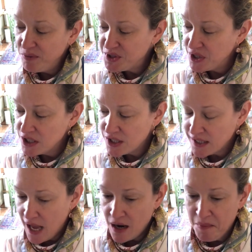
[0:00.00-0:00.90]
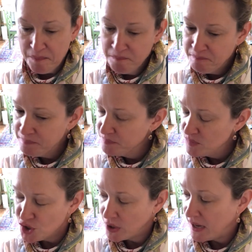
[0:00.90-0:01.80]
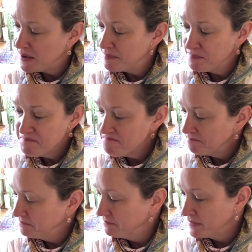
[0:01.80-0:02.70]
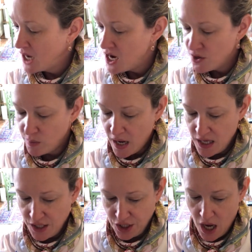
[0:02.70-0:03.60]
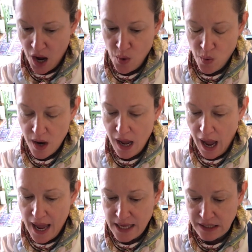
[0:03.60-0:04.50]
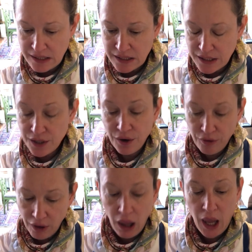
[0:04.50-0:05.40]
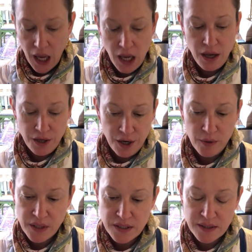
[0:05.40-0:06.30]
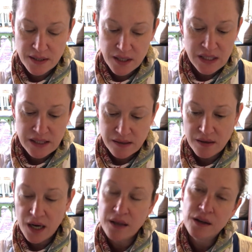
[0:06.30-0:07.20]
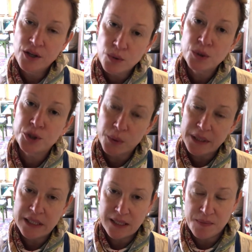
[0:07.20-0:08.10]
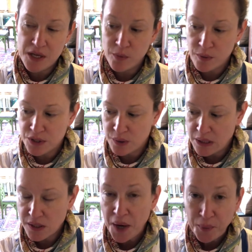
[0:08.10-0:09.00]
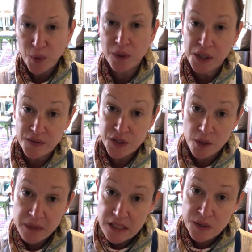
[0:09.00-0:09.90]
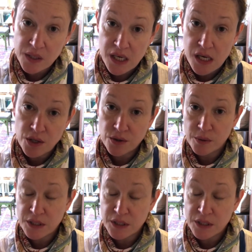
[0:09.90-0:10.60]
So you can just get them, shred them, and you're ready to go. And and usually it's something we would do in the summer when you have so many zucchini, you don't know